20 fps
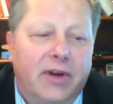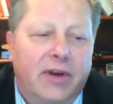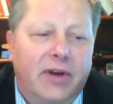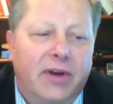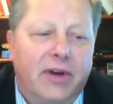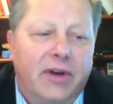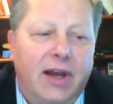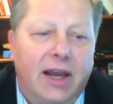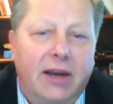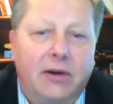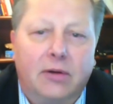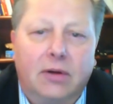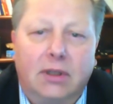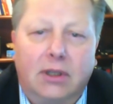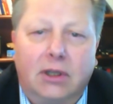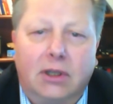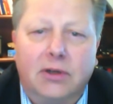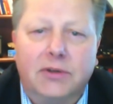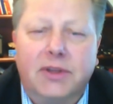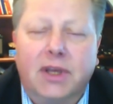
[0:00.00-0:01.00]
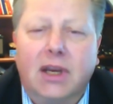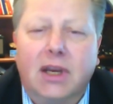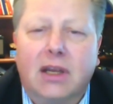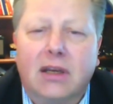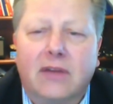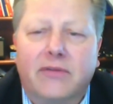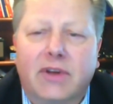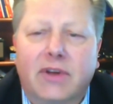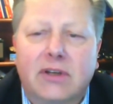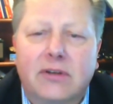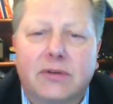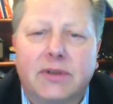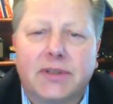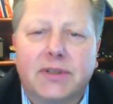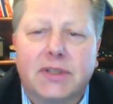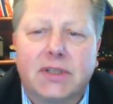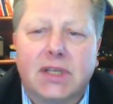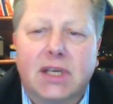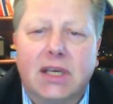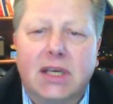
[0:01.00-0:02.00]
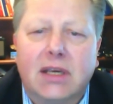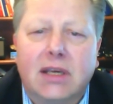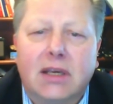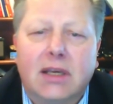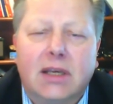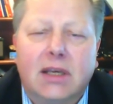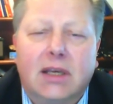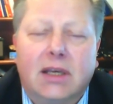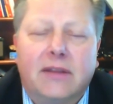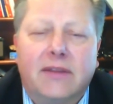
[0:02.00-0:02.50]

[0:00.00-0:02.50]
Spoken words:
viral load that individuals see.